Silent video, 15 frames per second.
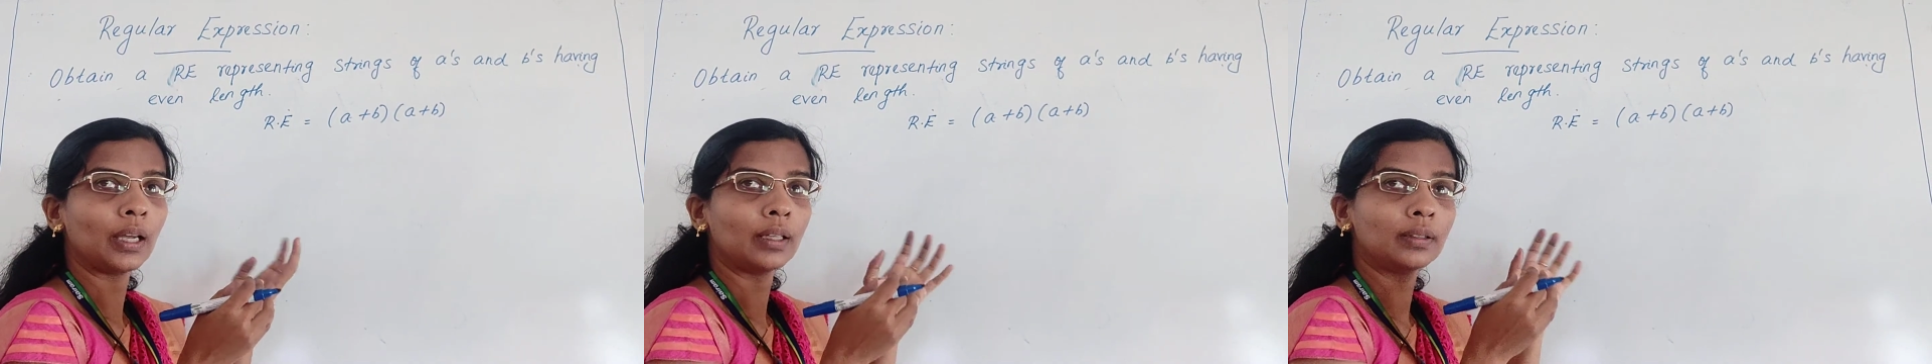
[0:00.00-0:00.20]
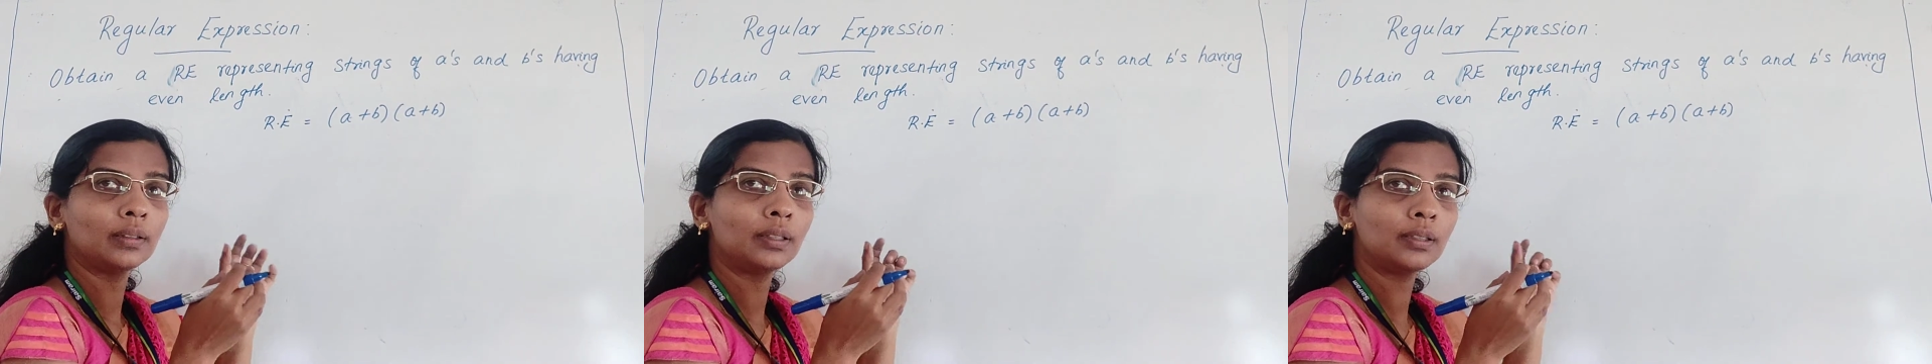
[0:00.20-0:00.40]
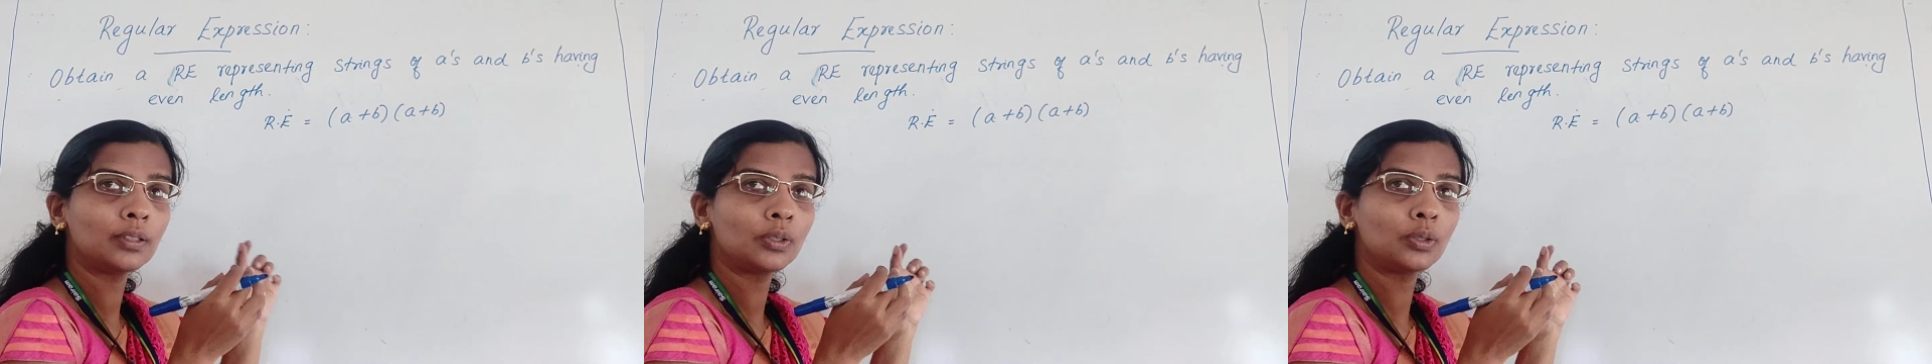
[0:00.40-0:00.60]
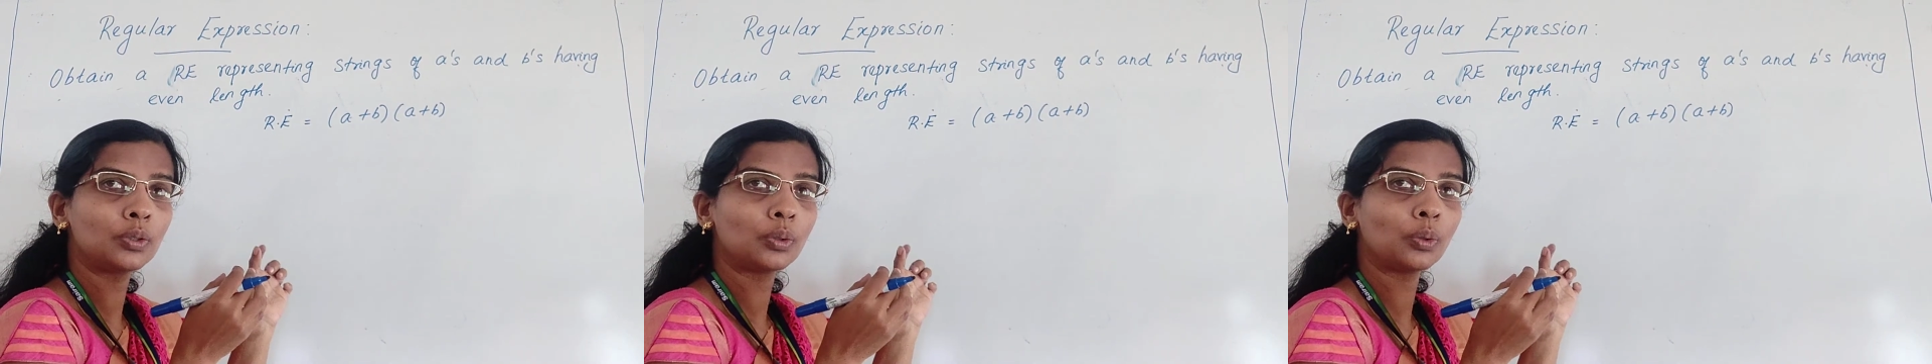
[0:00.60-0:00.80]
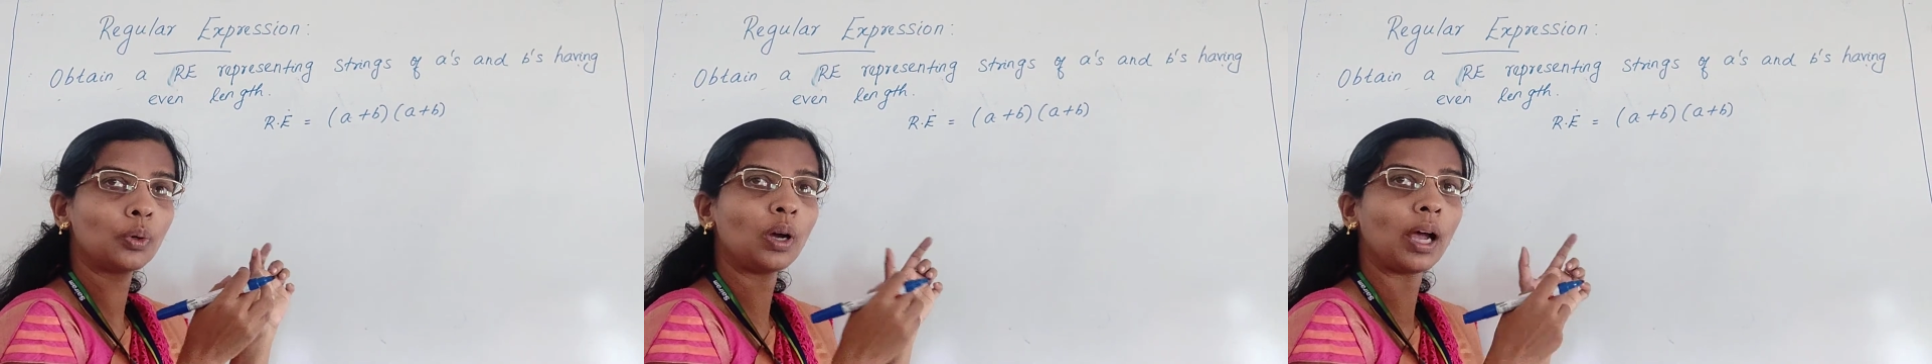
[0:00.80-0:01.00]
This
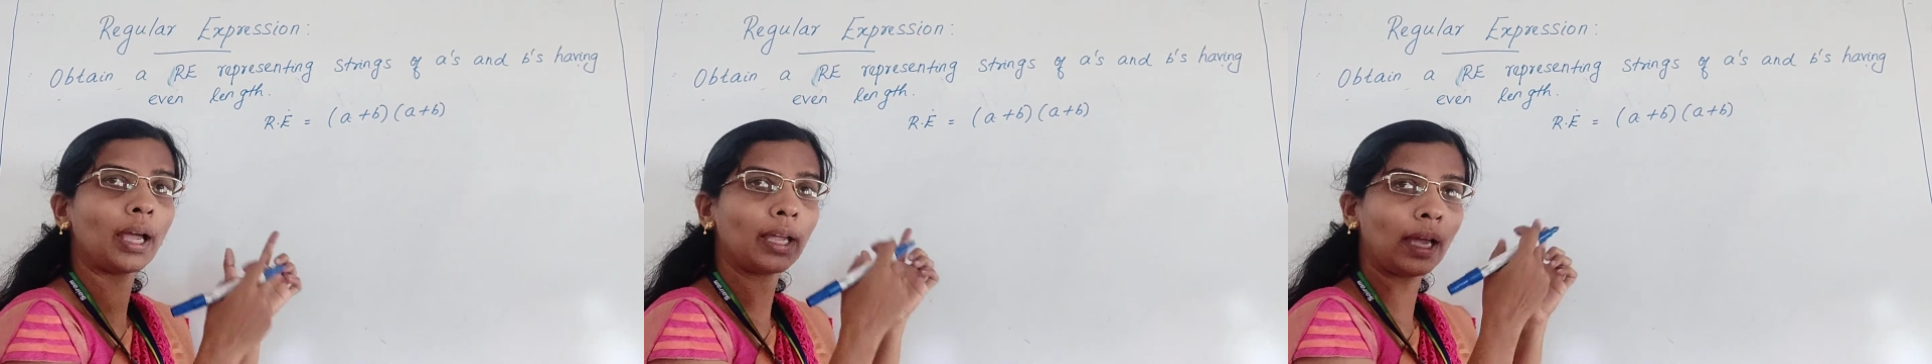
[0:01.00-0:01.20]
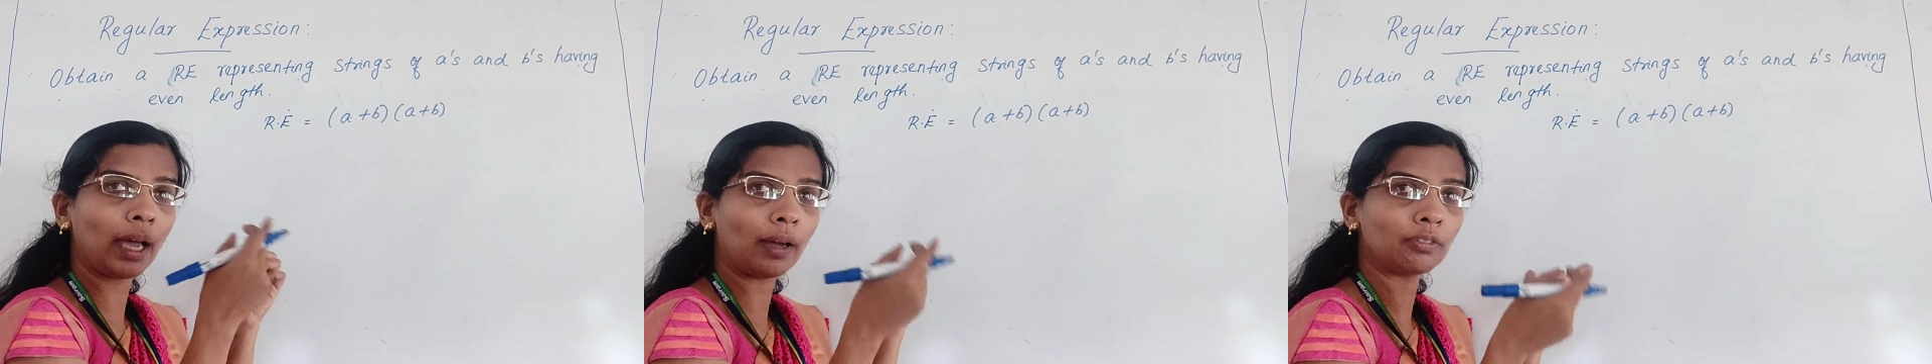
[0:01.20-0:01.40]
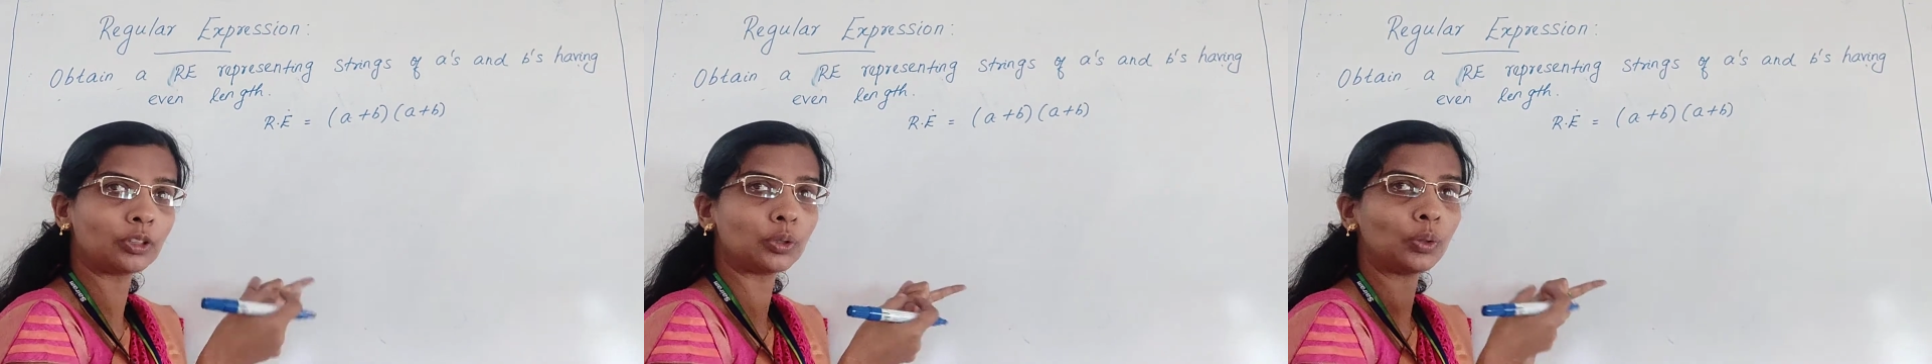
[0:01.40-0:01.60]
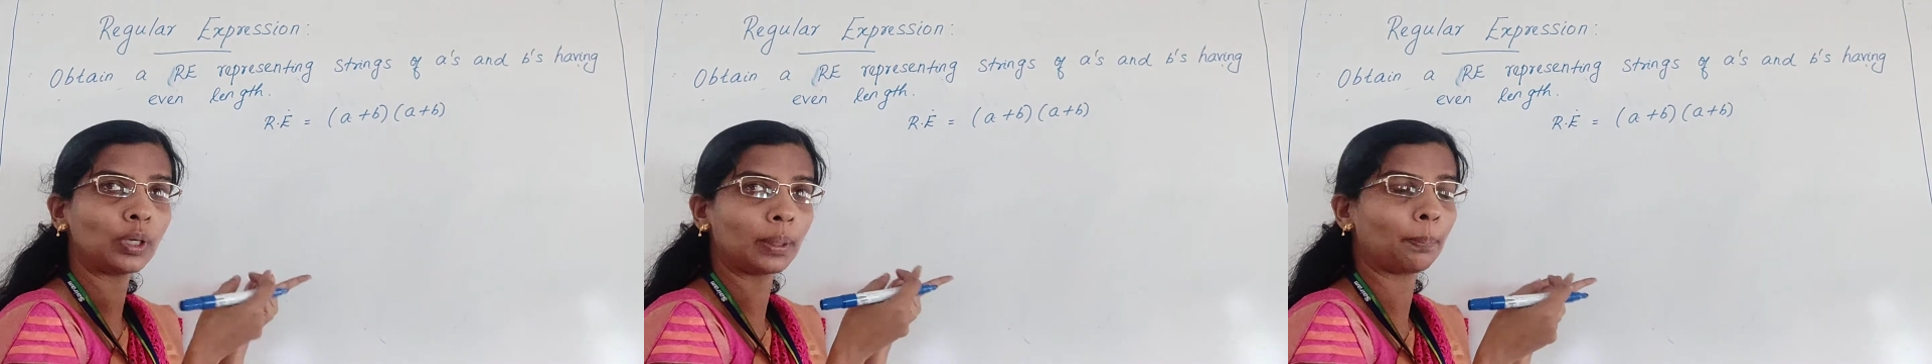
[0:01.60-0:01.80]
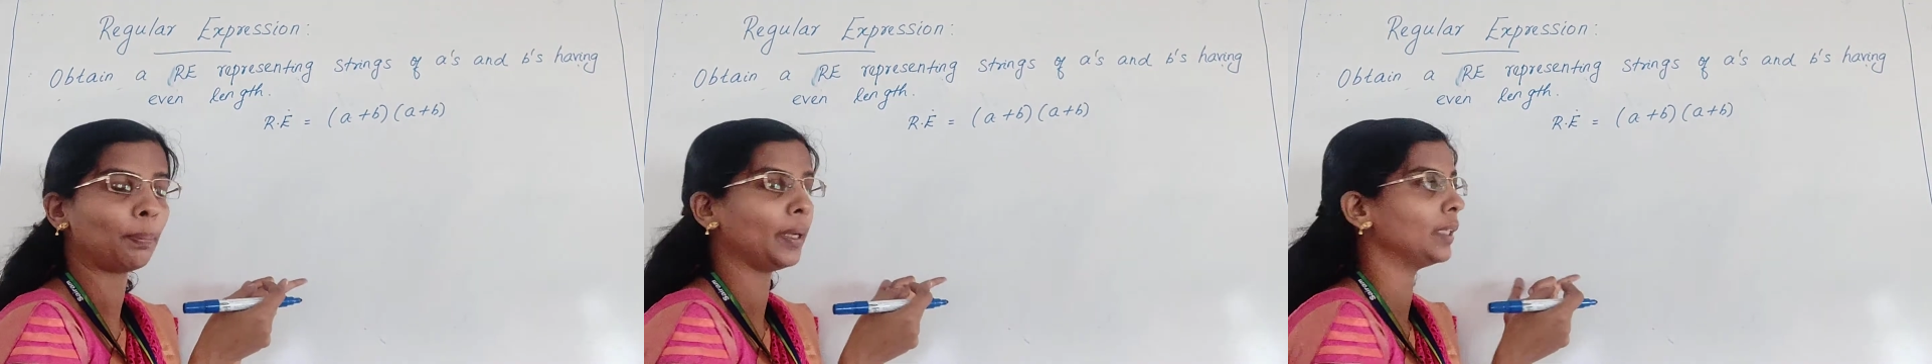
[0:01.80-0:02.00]
2, I have to
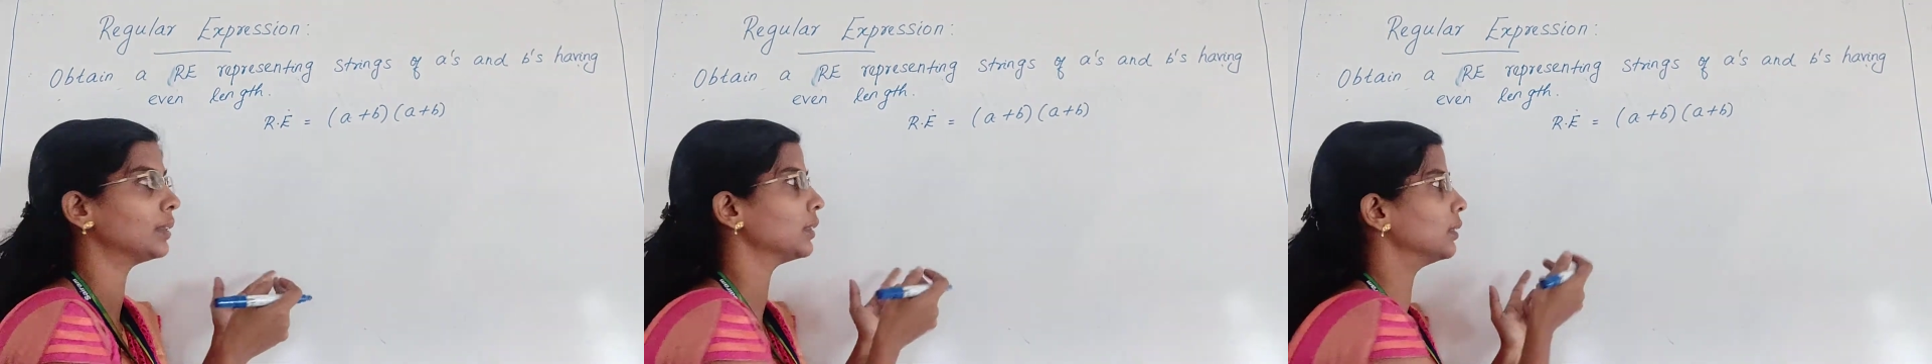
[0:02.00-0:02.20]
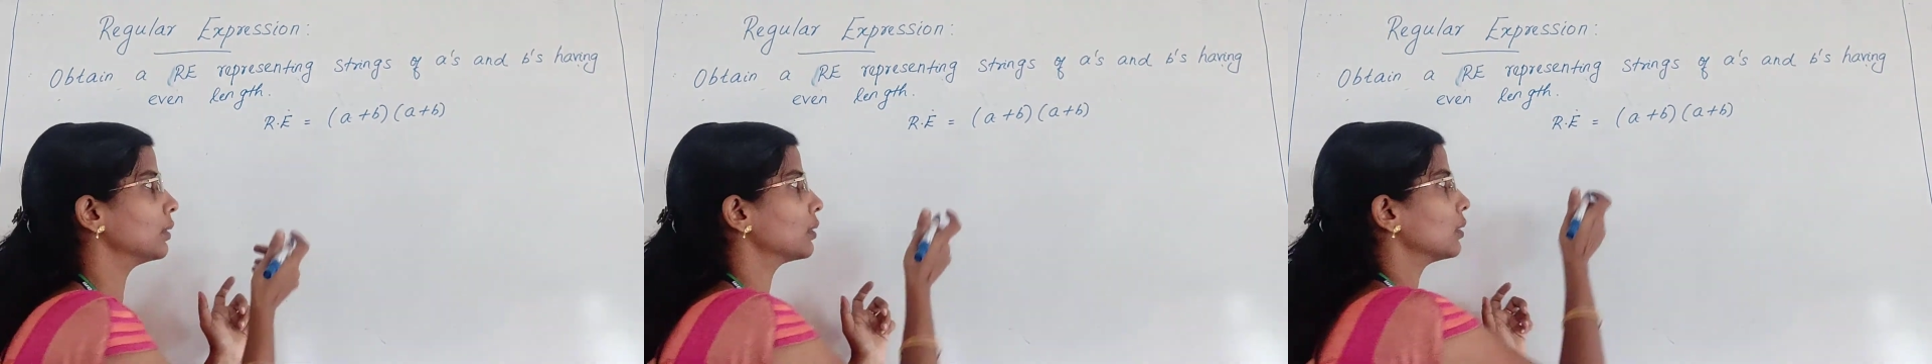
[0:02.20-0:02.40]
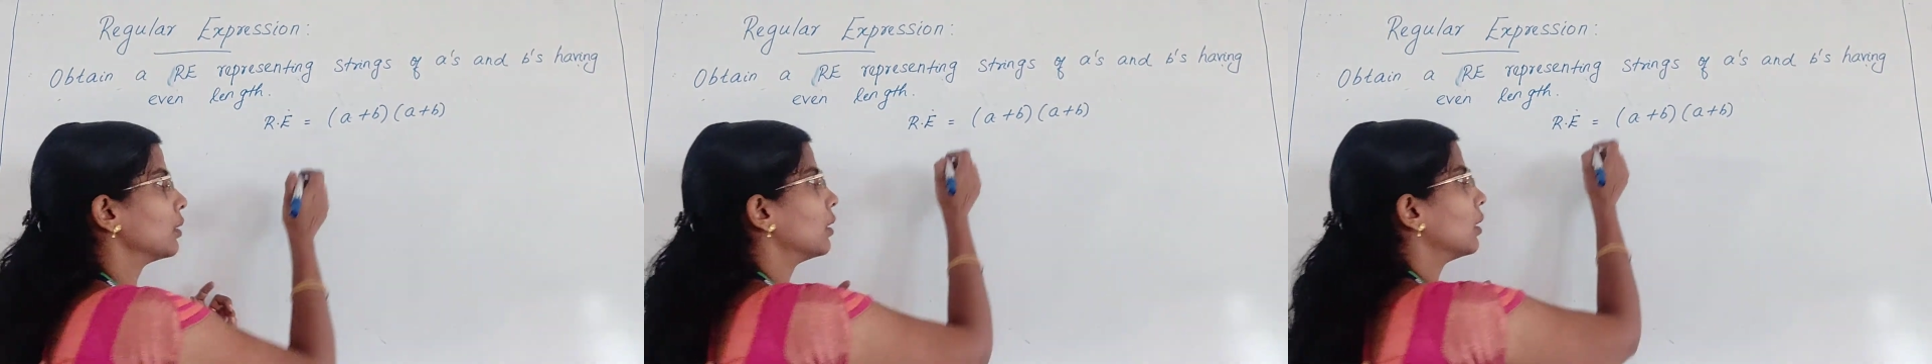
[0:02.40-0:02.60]
repeat it.